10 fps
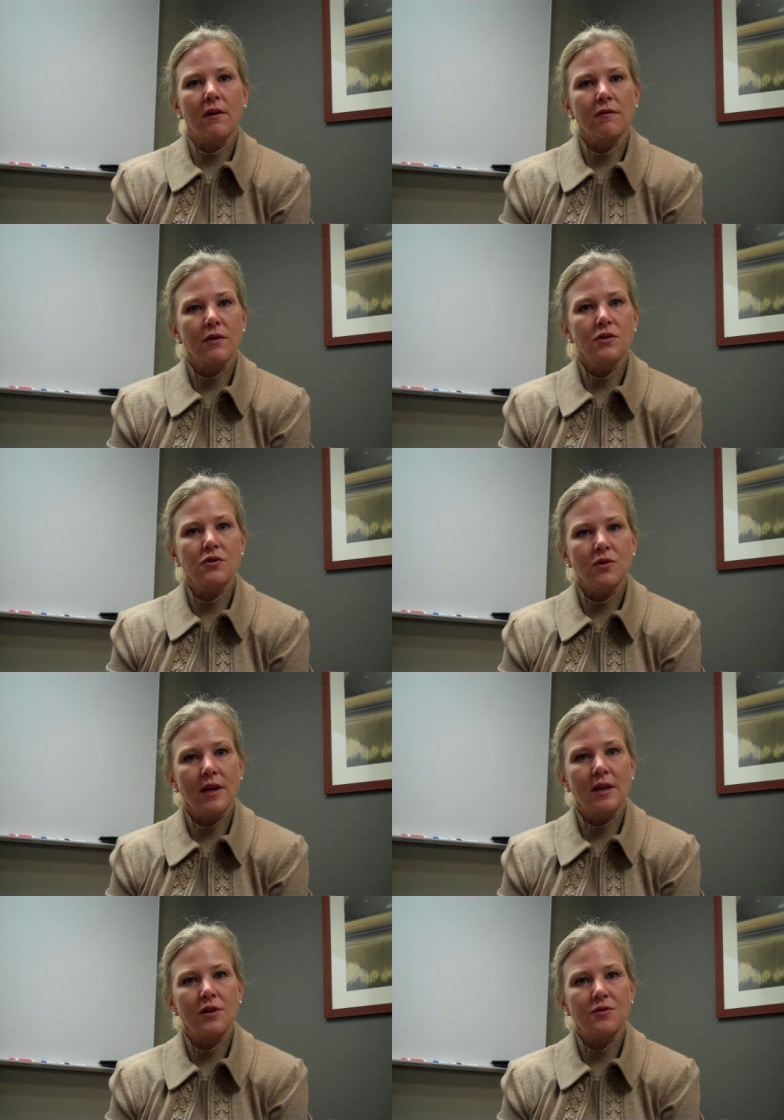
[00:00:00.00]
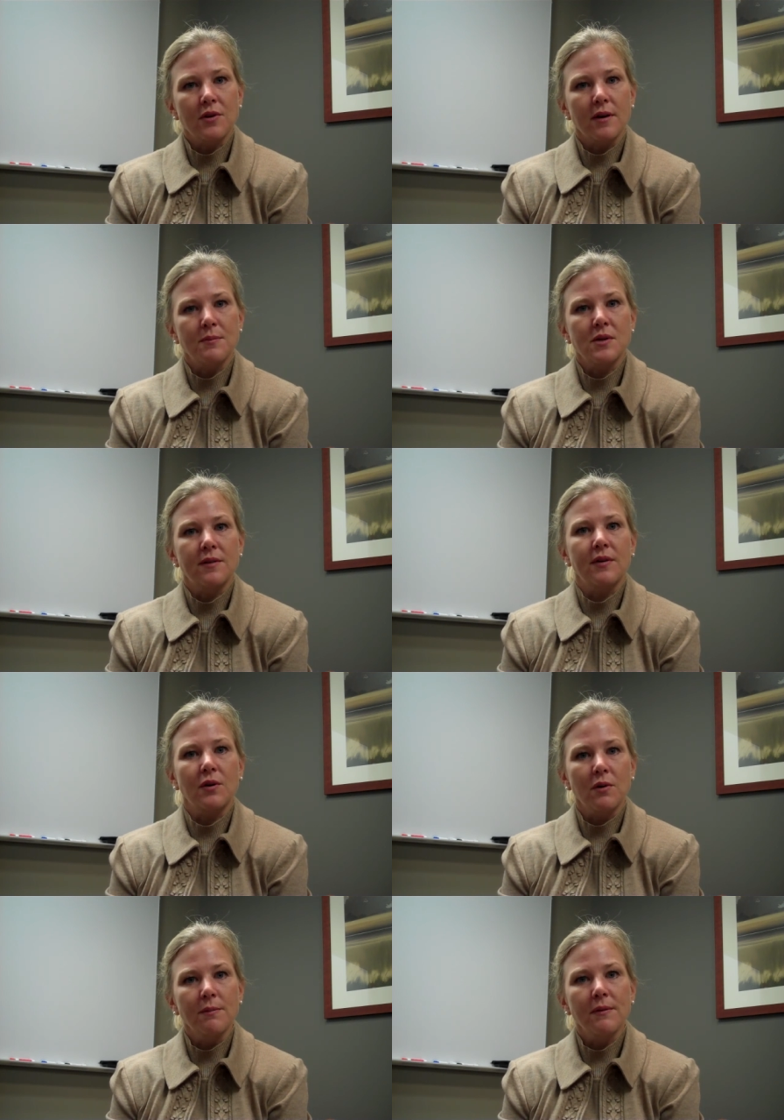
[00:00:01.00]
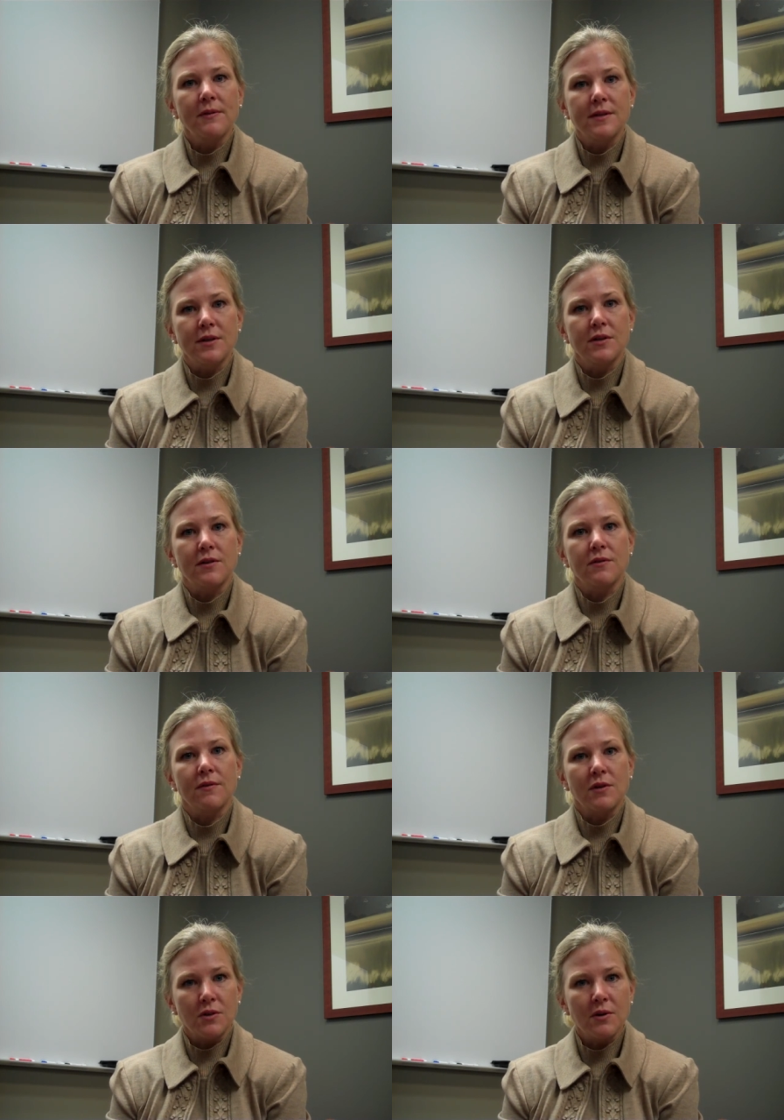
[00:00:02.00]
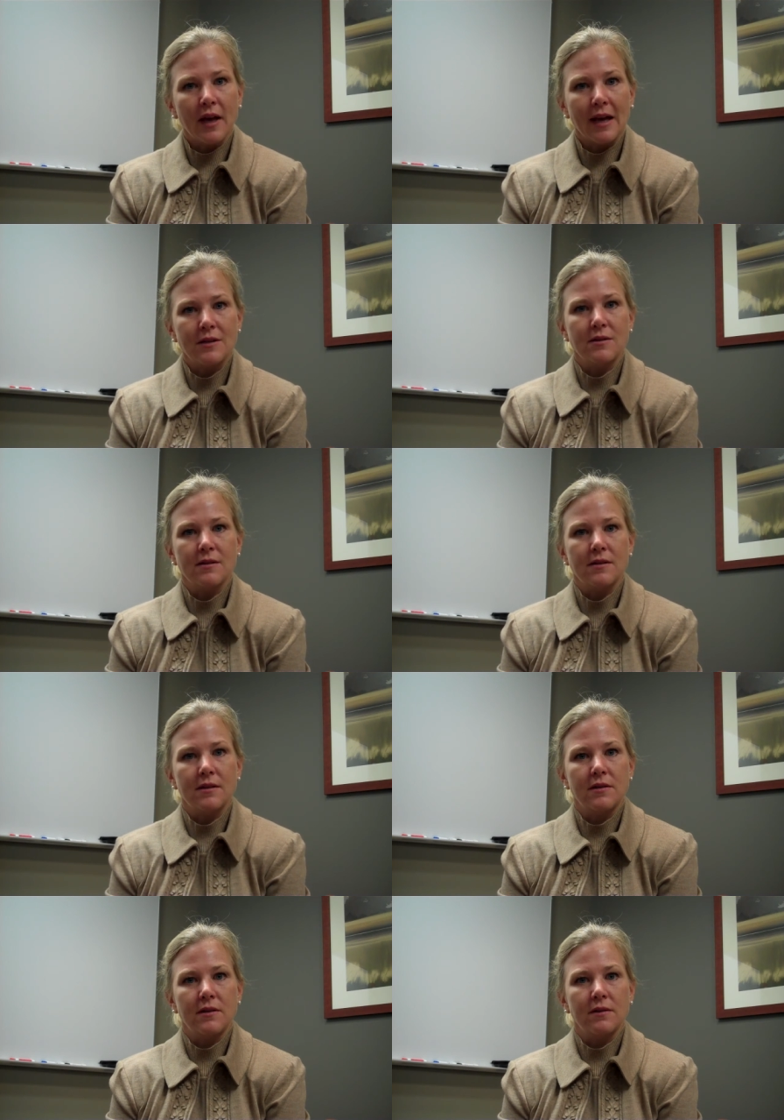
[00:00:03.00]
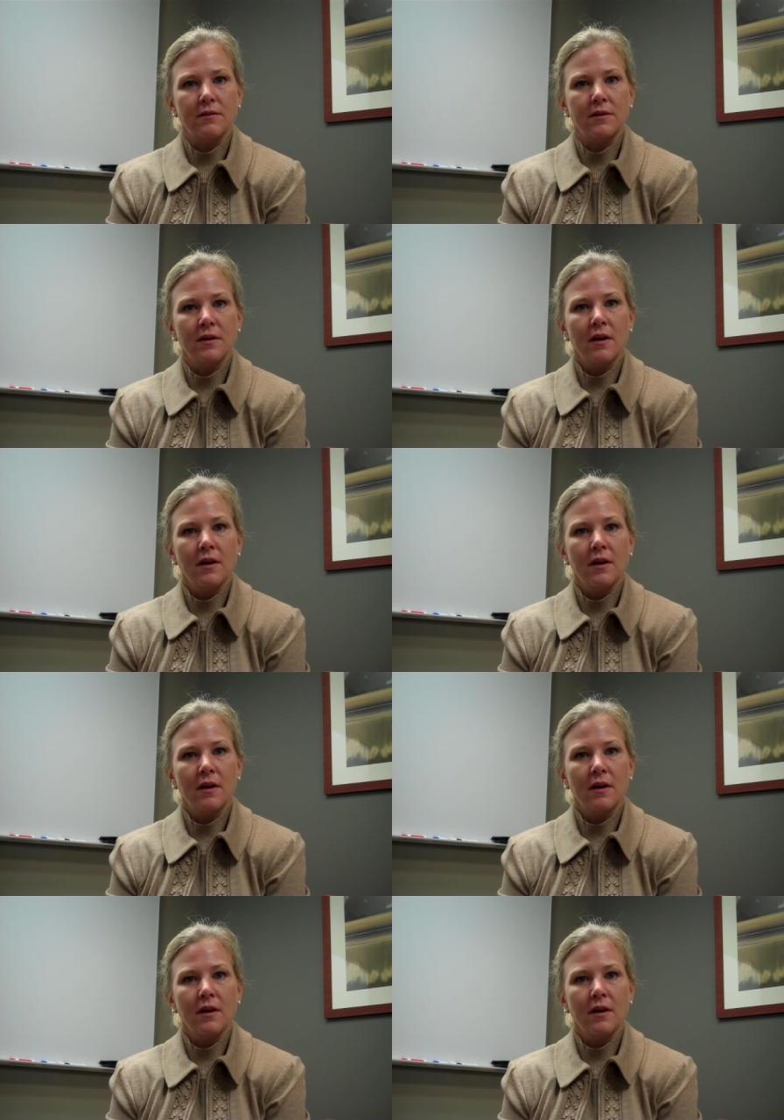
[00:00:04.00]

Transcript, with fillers: first training trips of a group of physicians from the Duke Cancer Institute,